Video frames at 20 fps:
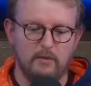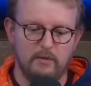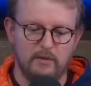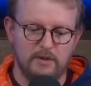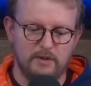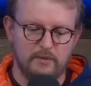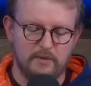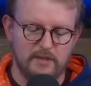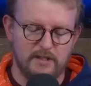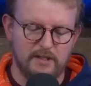
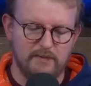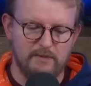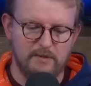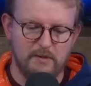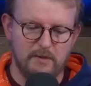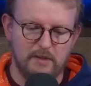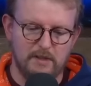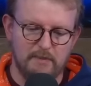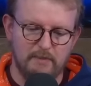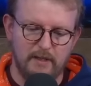which was given
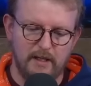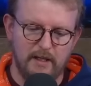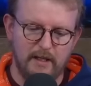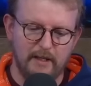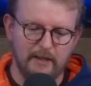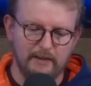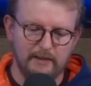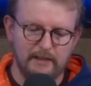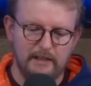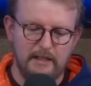to us by
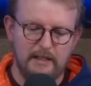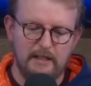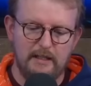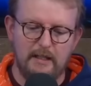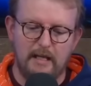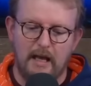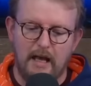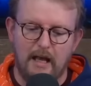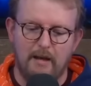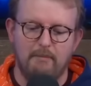Lee
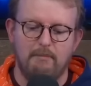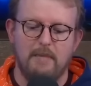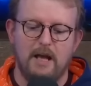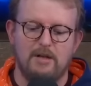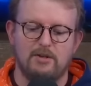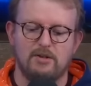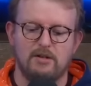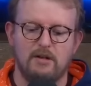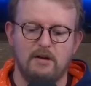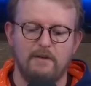at
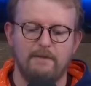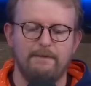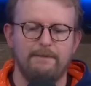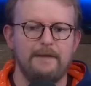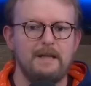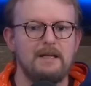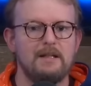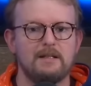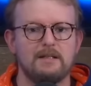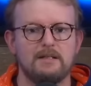MagicCon
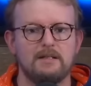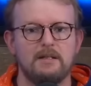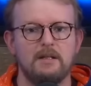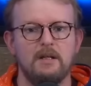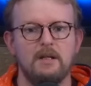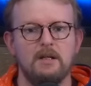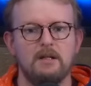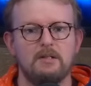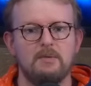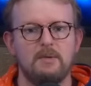Vegas
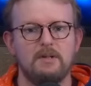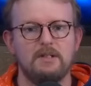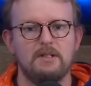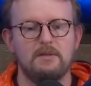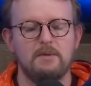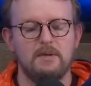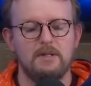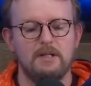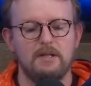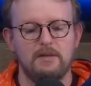twenty
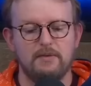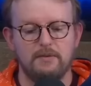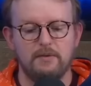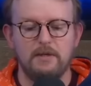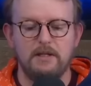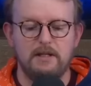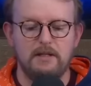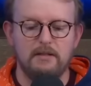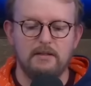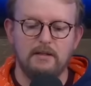
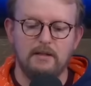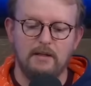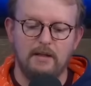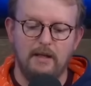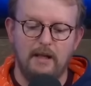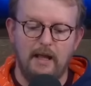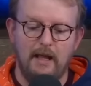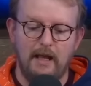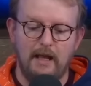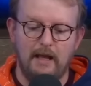twenty-three.
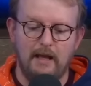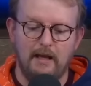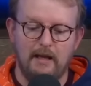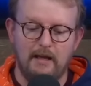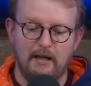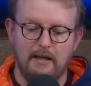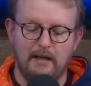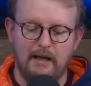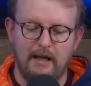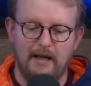
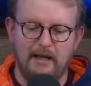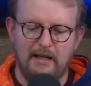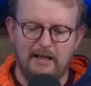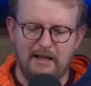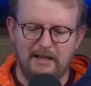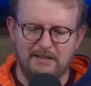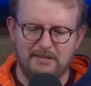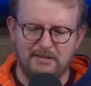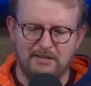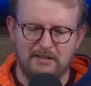And I
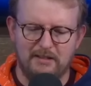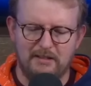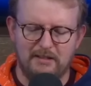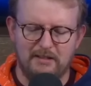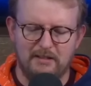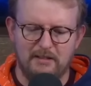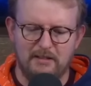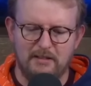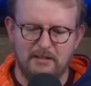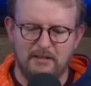actually
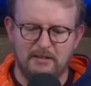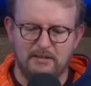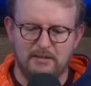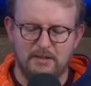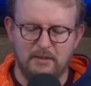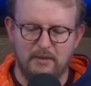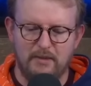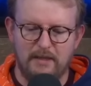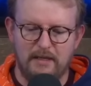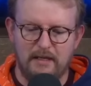
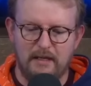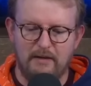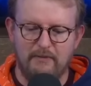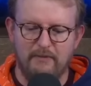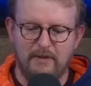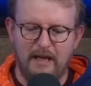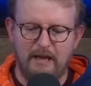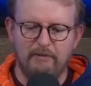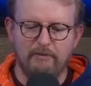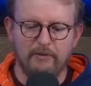don't think I've
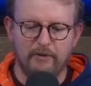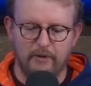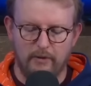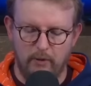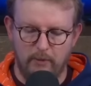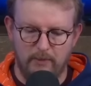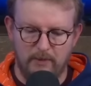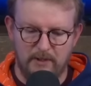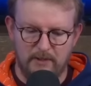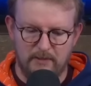ever
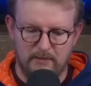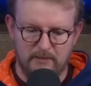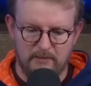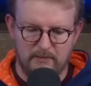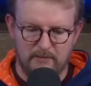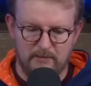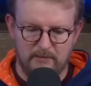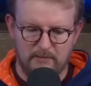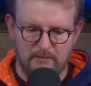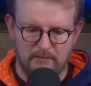opened
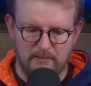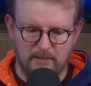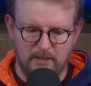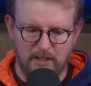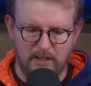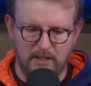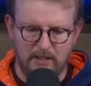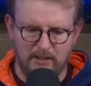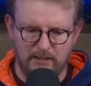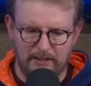a
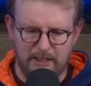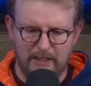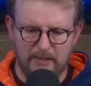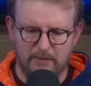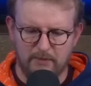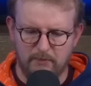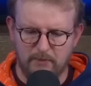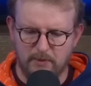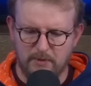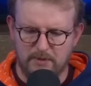
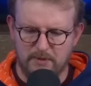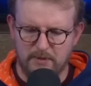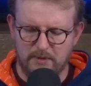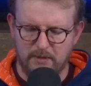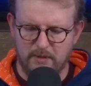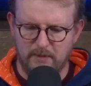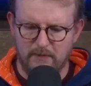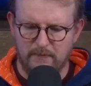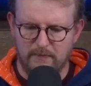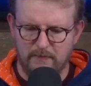collector booster
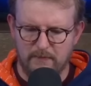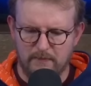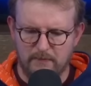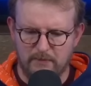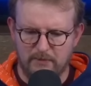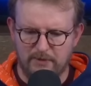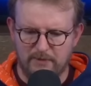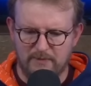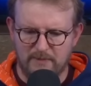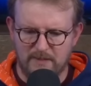of
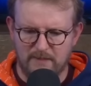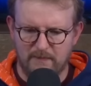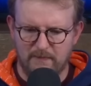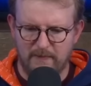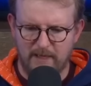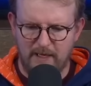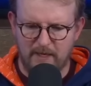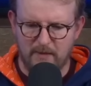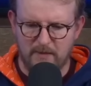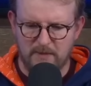Crimson
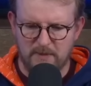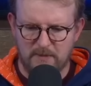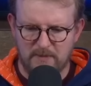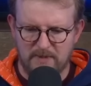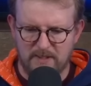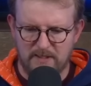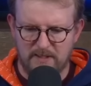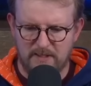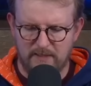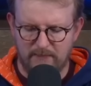Vow
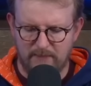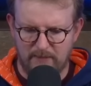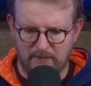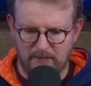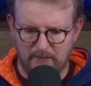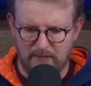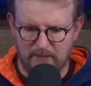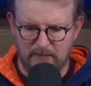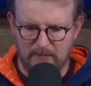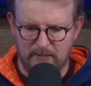
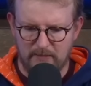specifically.